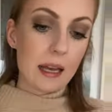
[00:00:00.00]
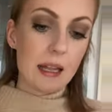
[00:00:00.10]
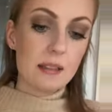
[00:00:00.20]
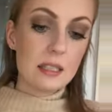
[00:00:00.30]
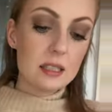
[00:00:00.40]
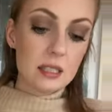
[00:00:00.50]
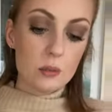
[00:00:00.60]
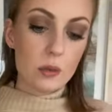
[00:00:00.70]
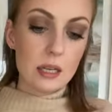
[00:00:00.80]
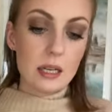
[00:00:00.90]
And this is
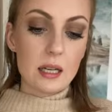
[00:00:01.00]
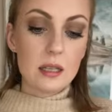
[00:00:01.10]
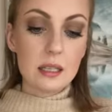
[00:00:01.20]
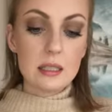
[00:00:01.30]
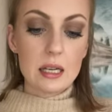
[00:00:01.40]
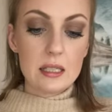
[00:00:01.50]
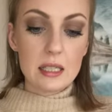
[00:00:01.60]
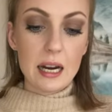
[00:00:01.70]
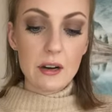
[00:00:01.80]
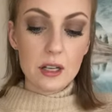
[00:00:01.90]
what an
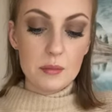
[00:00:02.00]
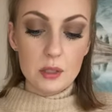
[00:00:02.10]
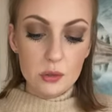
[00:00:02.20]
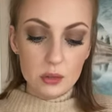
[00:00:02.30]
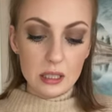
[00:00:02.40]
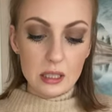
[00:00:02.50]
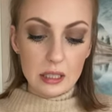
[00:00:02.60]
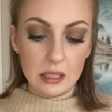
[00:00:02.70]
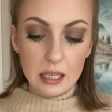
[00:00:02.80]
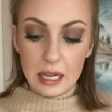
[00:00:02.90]
entire
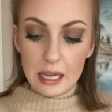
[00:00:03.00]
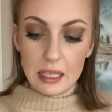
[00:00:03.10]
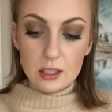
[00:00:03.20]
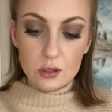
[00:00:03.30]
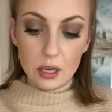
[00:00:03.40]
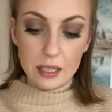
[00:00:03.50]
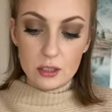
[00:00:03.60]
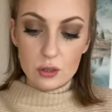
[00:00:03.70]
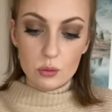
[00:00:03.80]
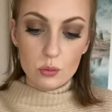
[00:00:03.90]
community is trying
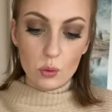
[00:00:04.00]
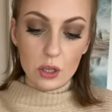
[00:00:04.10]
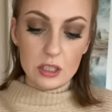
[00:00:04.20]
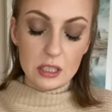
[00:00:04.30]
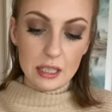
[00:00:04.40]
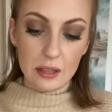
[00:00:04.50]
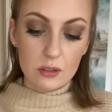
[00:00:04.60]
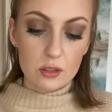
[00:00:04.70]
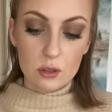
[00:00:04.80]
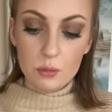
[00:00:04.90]
to work together
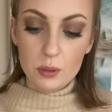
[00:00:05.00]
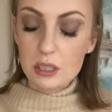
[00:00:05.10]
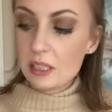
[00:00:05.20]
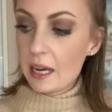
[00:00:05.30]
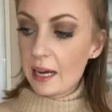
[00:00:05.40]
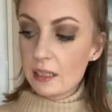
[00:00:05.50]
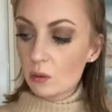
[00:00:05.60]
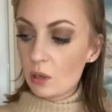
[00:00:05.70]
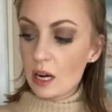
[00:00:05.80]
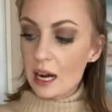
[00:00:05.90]
to protect
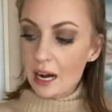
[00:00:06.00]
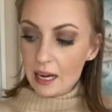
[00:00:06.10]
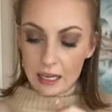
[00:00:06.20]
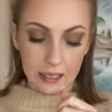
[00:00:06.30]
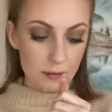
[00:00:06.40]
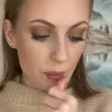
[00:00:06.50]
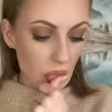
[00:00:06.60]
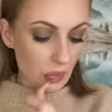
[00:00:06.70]
or hide.